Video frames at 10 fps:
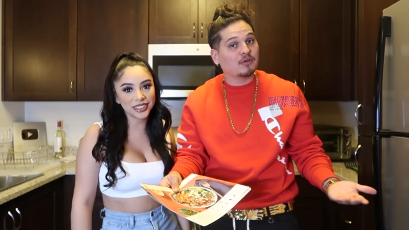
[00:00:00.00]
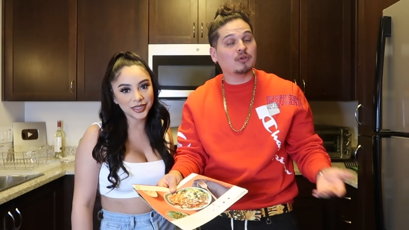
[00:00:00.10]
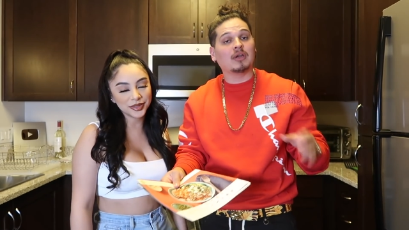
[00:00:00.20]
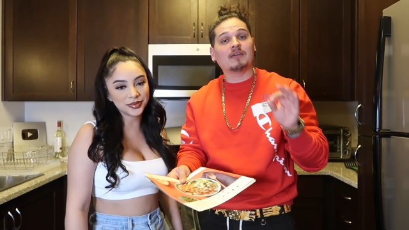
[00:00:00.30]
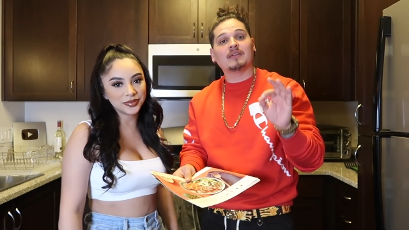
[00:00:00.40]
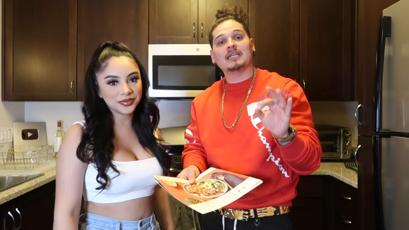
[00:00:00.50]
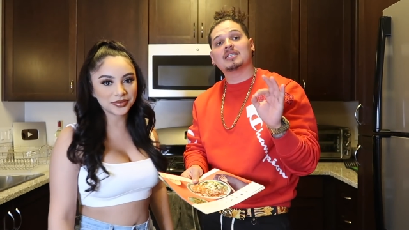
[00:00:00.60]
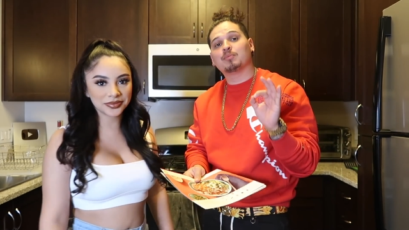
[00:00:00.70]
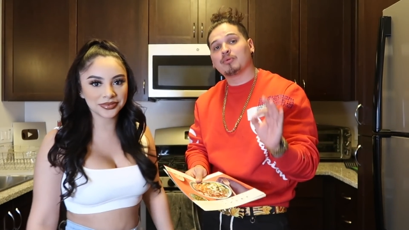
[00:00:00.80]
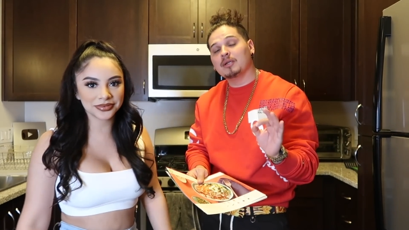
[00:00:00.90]
Speaker 1: for you. Everything
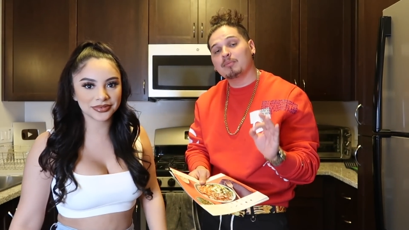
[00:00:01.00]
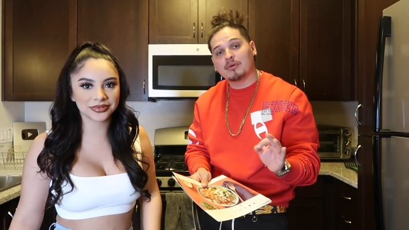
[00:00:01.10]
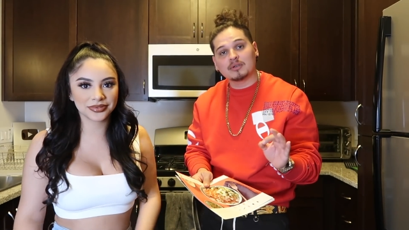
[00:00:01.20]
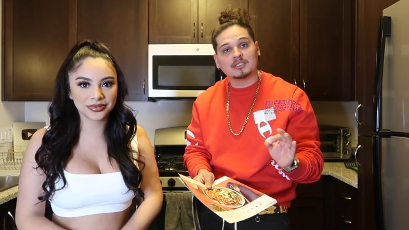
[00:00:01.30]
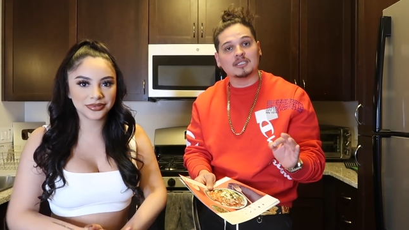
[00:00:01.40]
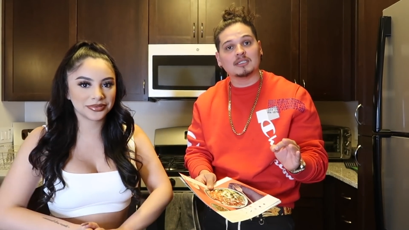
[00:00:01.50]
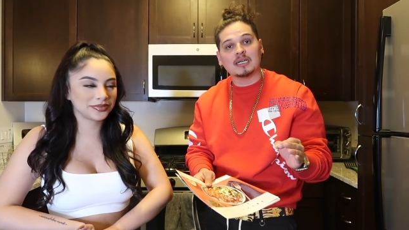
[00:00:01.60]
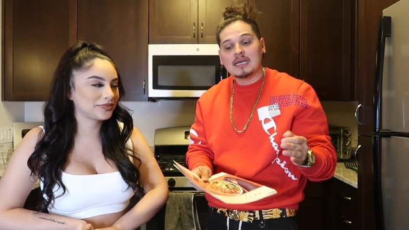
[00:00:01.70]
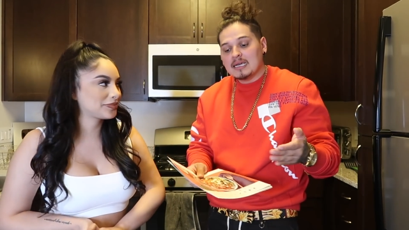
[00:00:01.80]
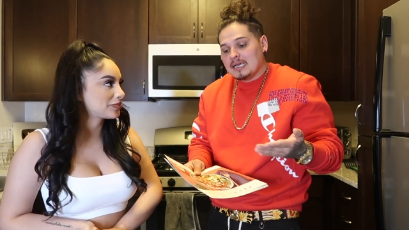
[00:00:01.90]
is pre-portioned
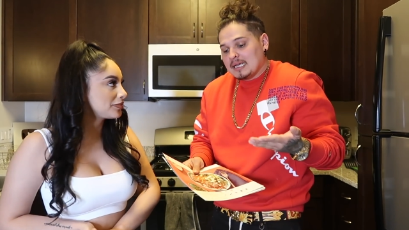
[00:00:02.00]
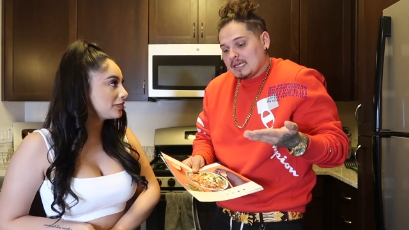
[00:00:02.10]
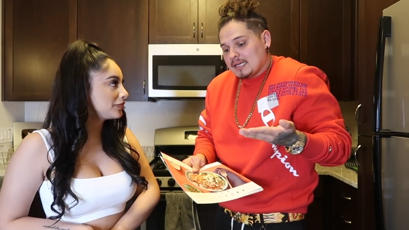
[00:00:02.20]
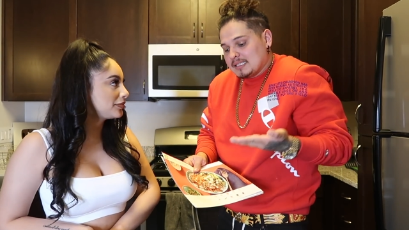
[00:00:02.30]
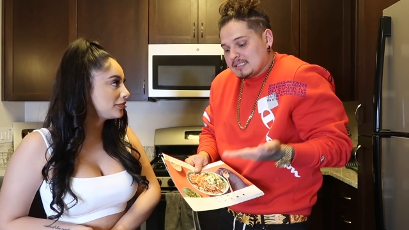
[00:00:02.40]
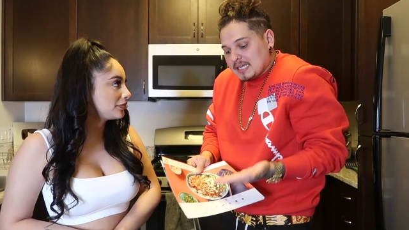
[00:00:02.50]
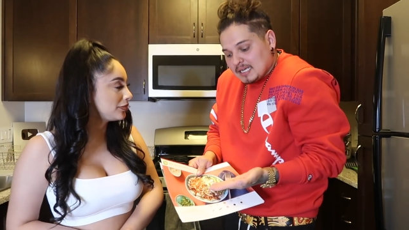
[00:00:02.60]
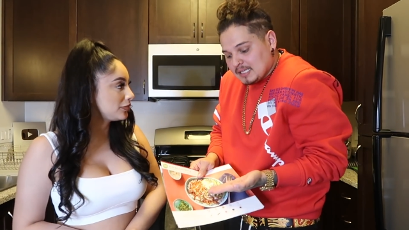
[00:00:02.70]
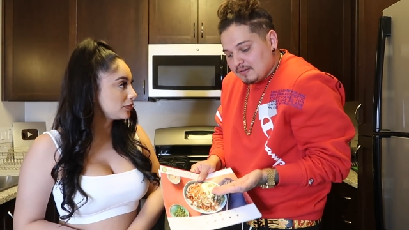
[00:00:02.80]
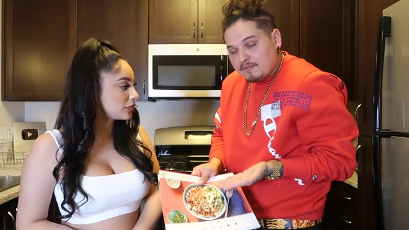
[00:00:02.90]

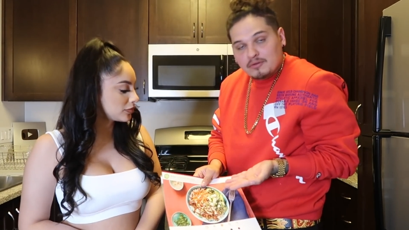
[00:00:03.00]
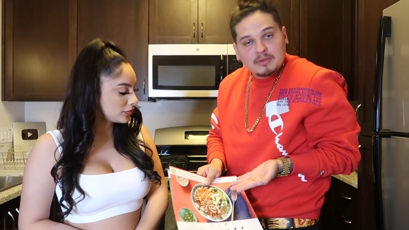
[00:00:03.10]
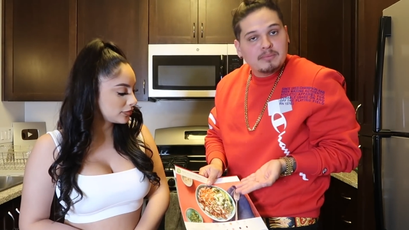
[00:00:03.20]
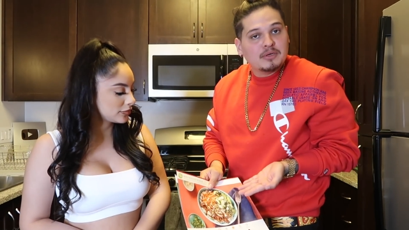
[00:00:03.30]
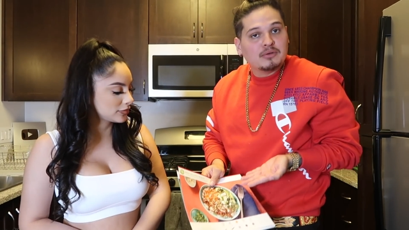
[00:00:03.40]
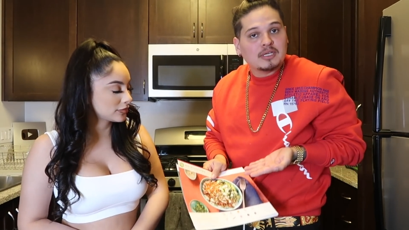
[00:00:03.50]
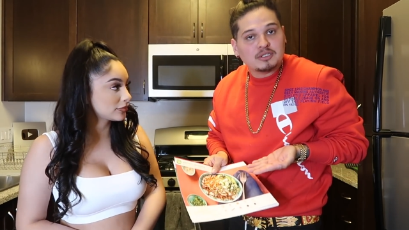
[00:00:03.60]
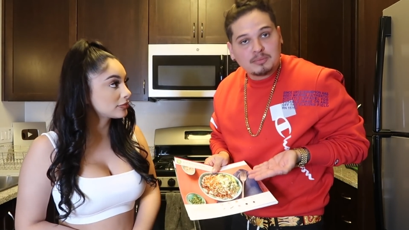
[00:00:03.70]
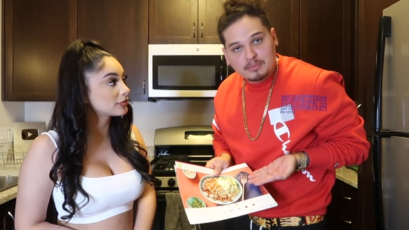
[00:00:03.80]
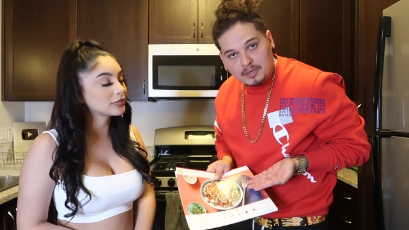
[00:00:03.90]
exactly for the meal that
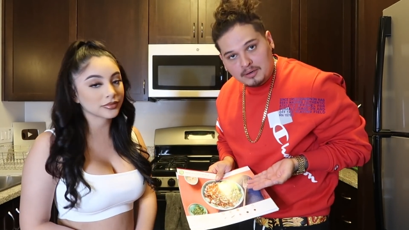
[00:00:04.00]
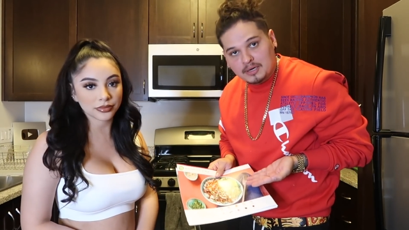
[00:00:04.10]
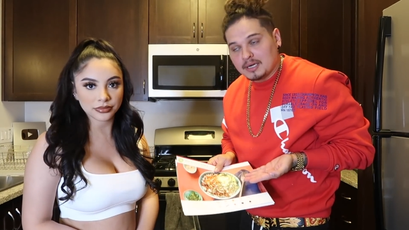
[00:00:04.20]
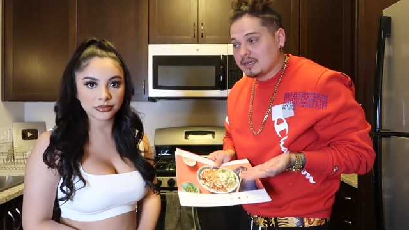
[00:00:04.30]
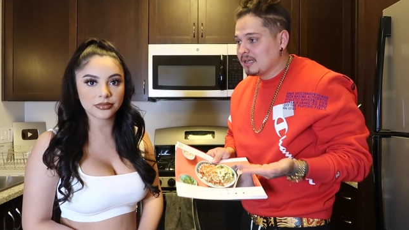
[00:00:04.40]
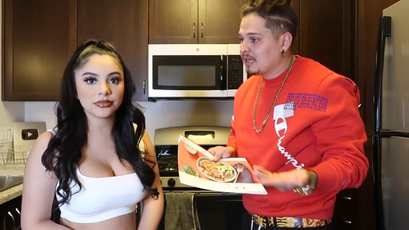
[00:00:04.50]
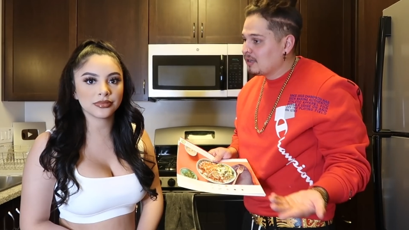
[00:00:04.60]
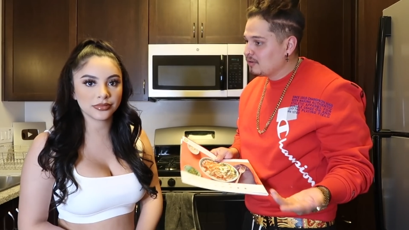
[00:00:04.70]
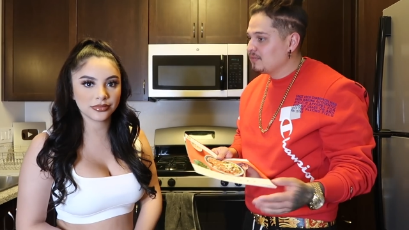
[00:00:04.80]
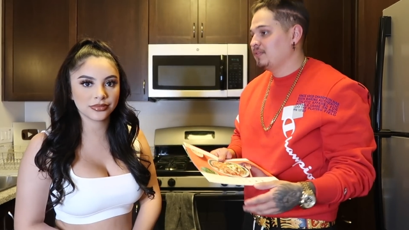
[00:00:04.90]
you're preparing.
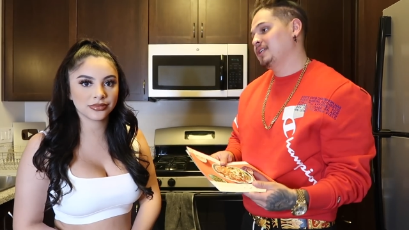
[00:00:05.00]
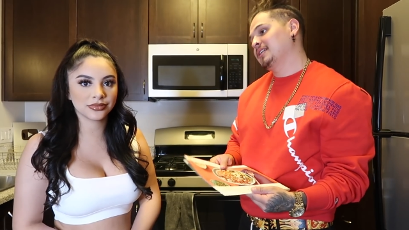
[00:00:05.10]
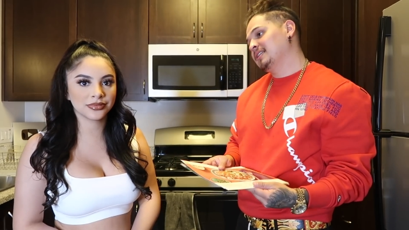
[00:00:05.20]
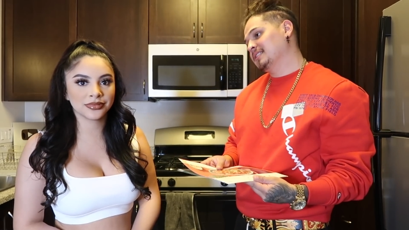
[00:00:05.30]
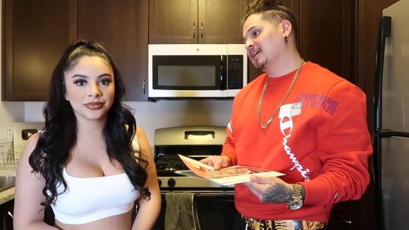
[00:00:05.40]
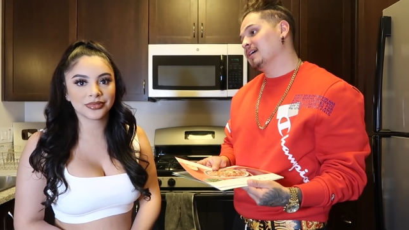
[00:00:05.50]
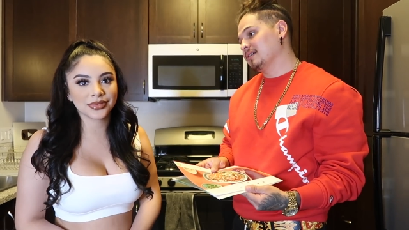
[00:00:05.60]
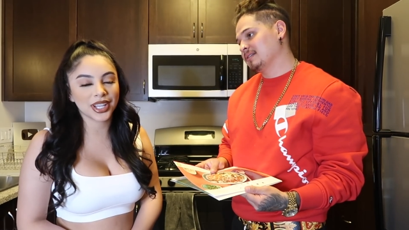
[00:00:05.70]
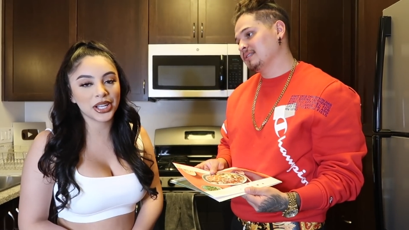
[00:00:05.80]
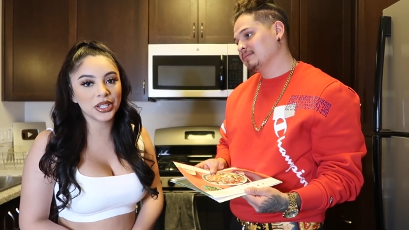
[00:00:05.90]
How convenient is that?
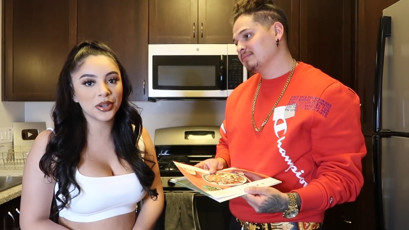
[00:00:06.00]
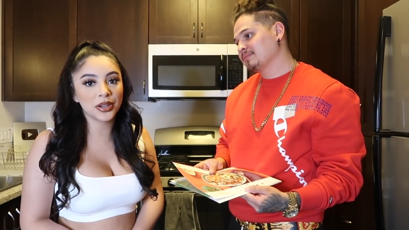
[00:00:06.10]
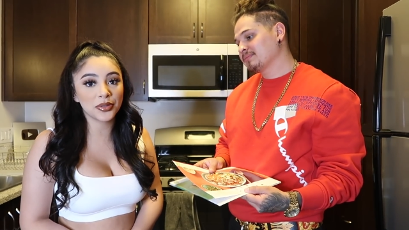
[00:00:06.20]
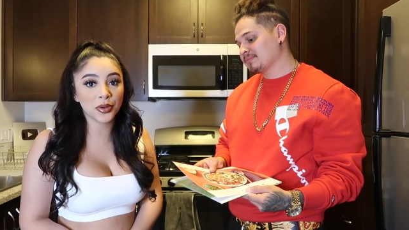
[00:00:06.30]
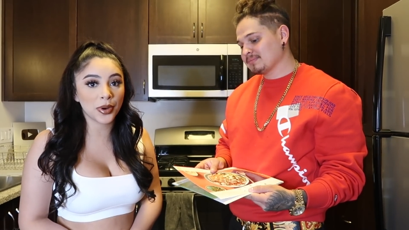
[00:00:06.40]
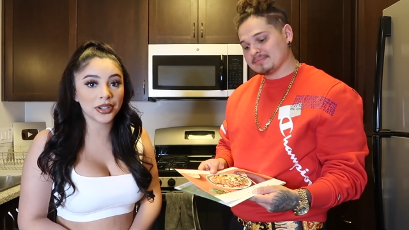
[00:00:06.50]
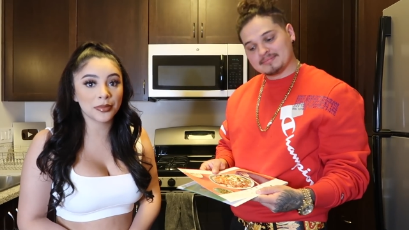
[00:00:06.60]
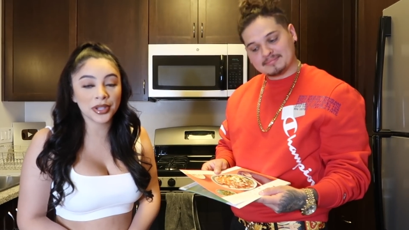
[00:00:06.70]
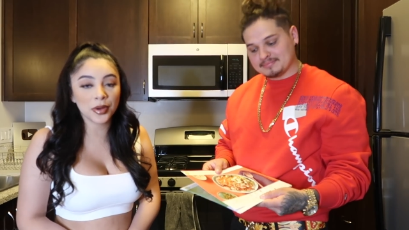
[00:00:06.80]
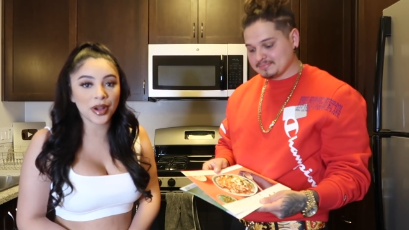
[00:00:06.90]
Speaker 2: I know, if you want to
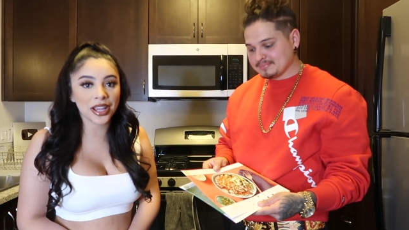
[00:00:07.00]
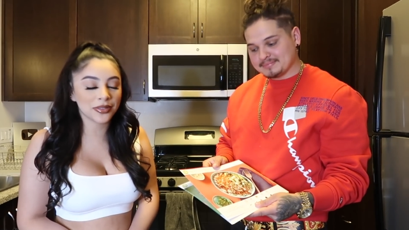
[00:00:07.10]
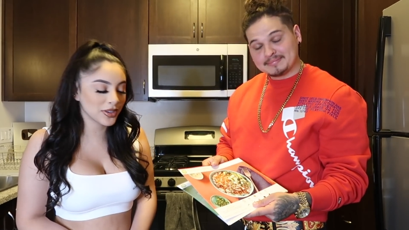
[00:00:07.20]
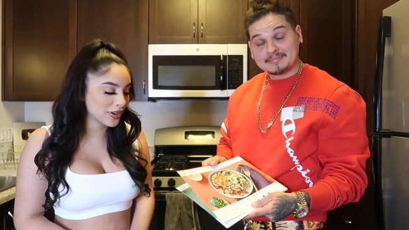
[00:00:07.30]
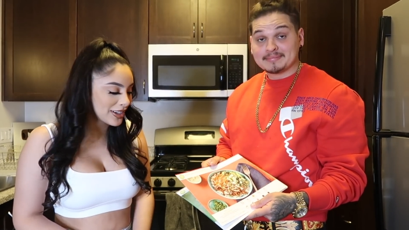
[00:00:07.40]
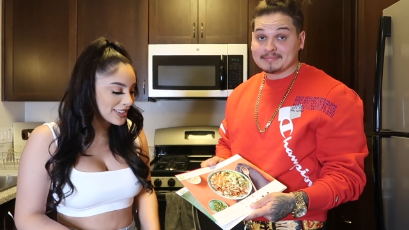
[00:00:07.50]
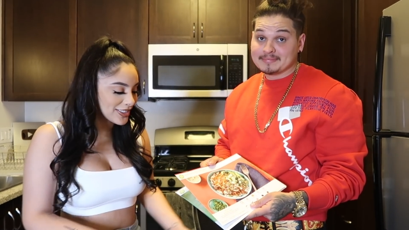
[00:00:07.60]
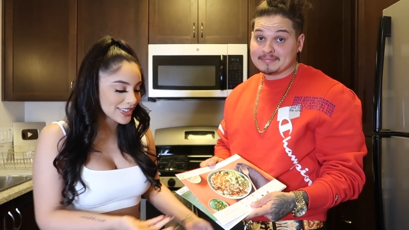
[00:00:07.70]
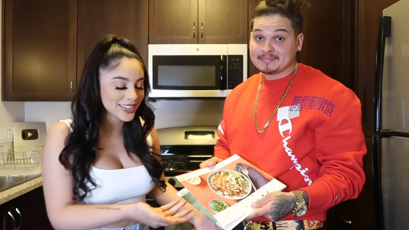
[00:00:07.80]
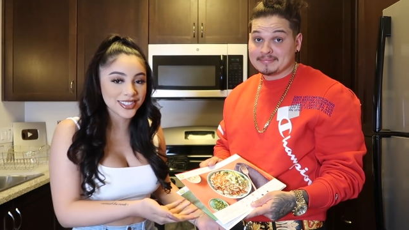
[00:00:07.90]
be a wife, you got
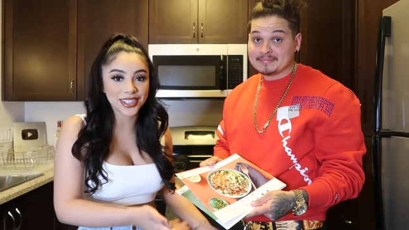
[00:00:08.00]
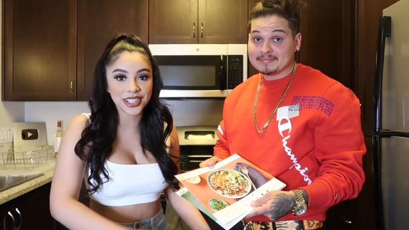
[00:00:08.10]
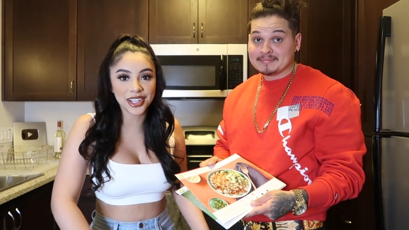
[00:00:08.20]
instructions on